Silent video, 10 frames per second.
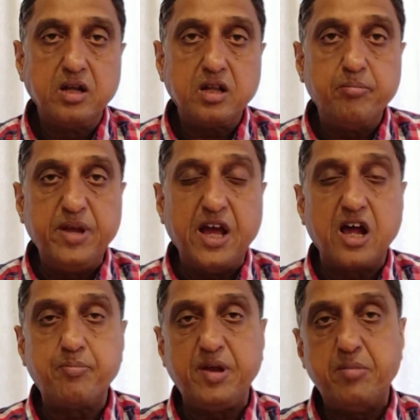The
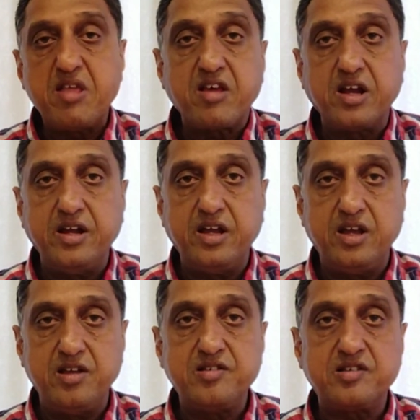BRP
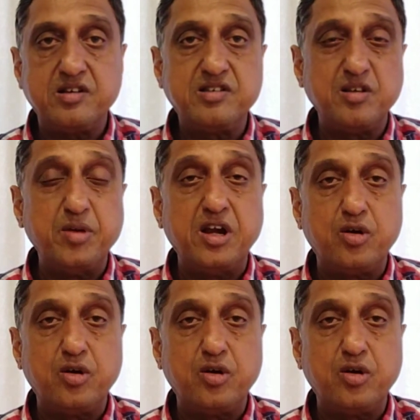basically is similar